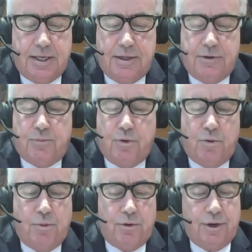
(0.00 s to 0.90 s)
The
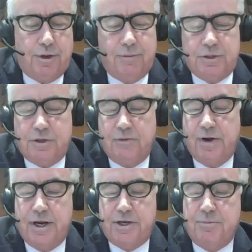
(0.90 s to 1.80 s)
rumor was
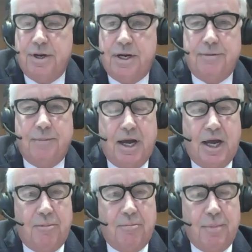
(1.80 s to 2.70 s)
conveyed to me by
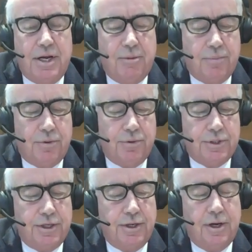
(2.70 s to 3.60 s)
a media
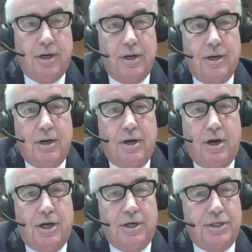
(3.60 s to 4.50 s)
person
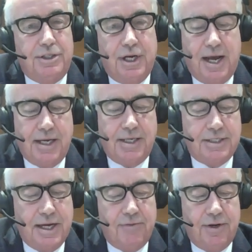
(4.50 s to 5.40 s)
on July
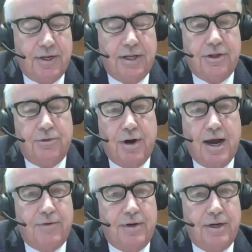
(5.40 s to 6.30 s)
7th at the
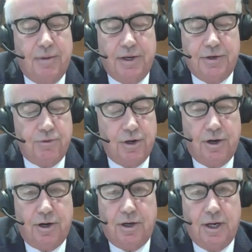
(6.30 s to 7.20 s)
draft in
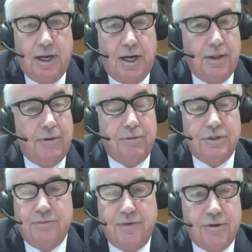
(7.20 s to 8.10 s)
Montreal. That was
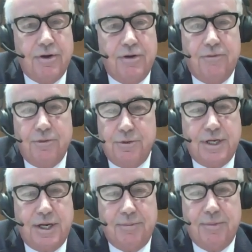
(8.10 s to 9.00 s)
the very first
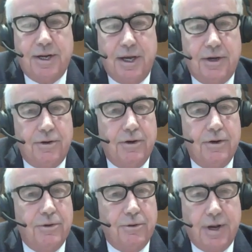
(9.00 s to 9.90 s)
time that I
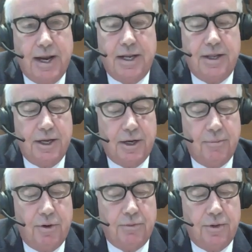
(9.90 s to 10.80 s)
heard anything
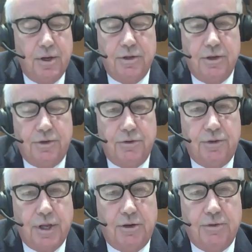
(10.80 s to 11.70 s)
about the
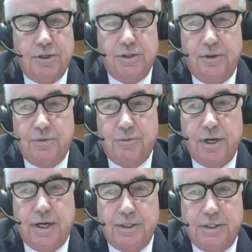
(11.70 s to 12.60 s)

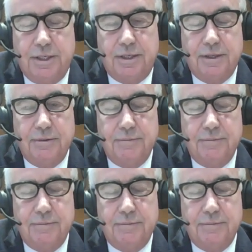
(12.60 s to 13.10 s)
2003 incident.